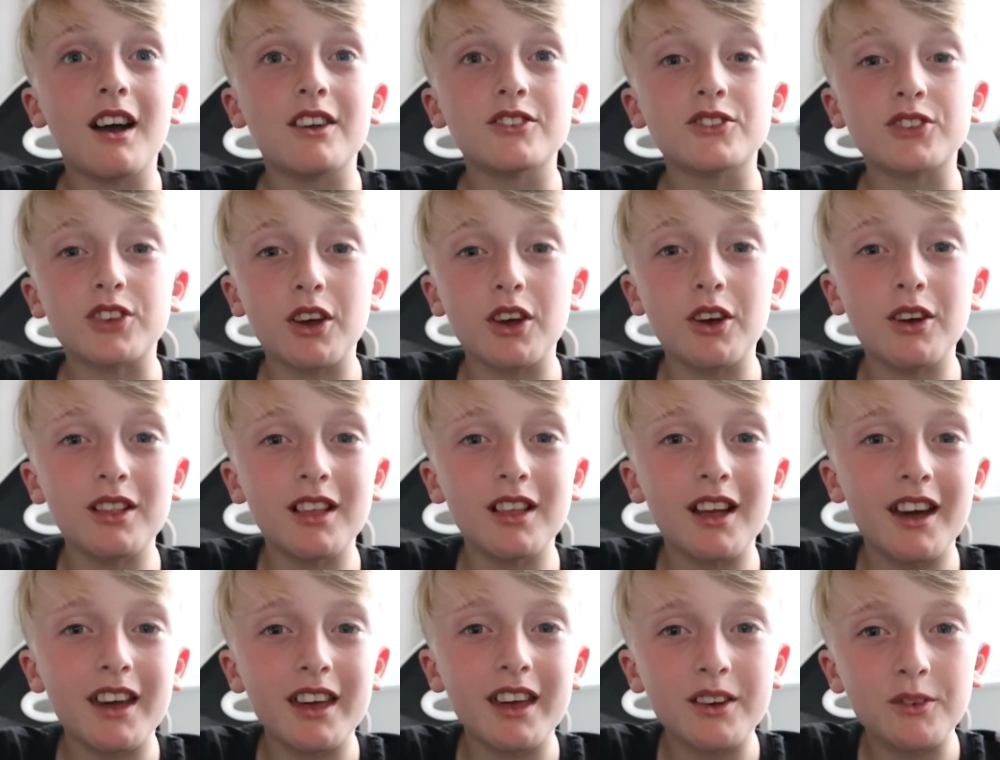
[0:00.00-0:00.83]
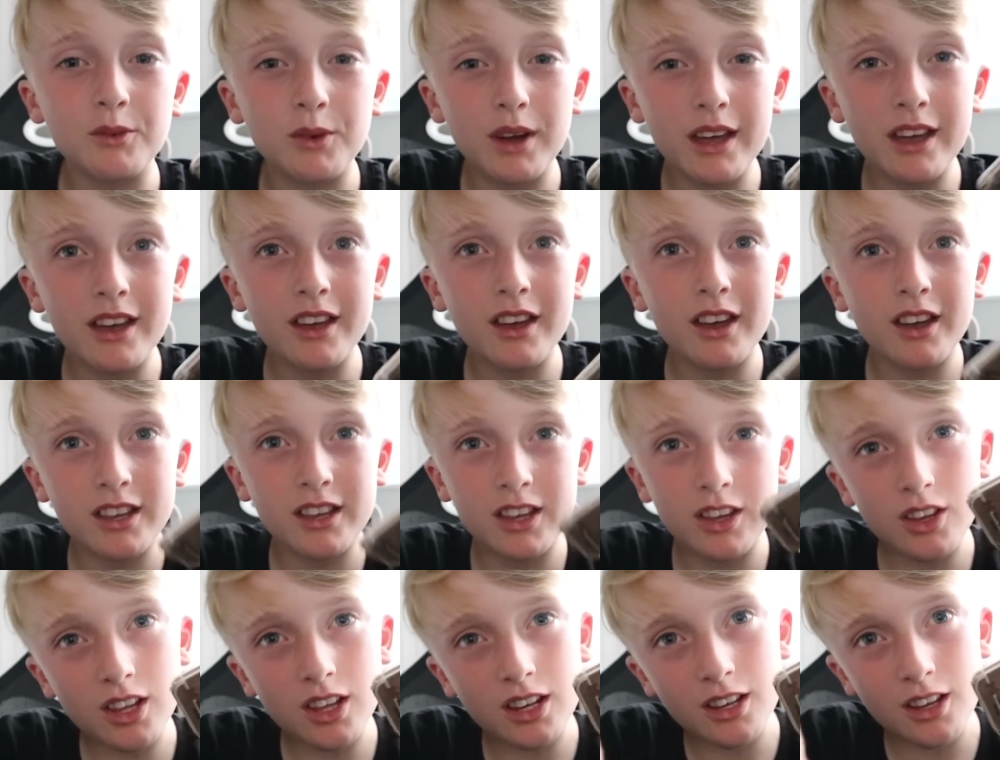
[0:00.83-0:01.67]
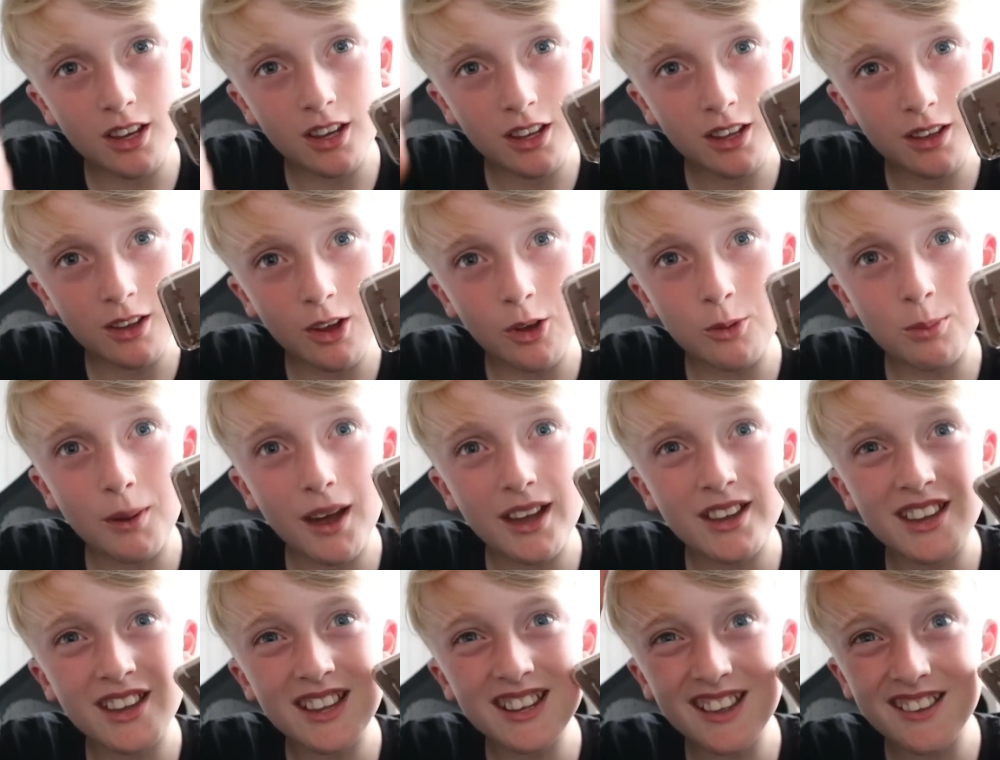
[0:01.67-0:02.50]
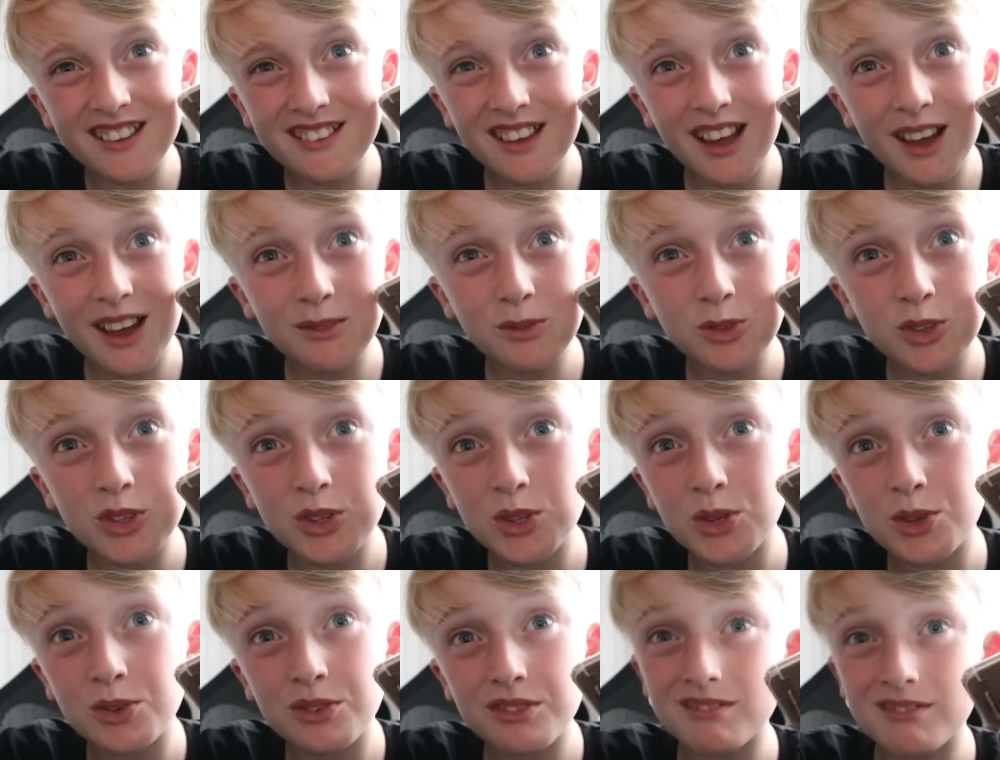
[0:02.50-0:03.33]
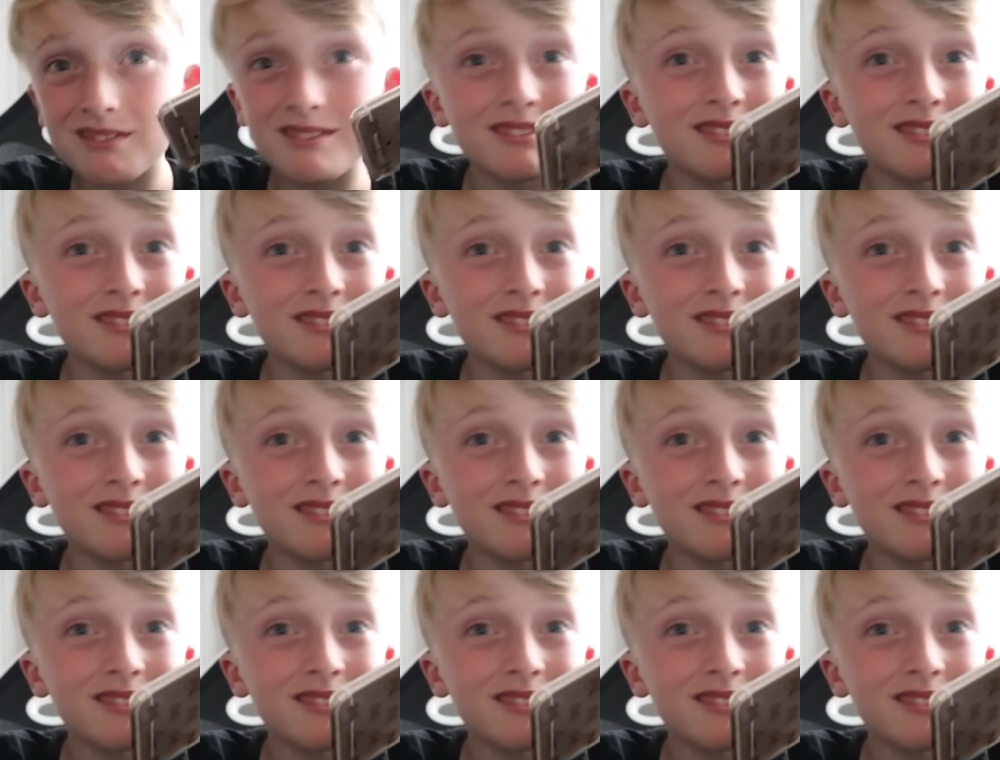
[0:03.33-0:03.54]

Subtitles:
So, like, where are you going to go back anytime soon?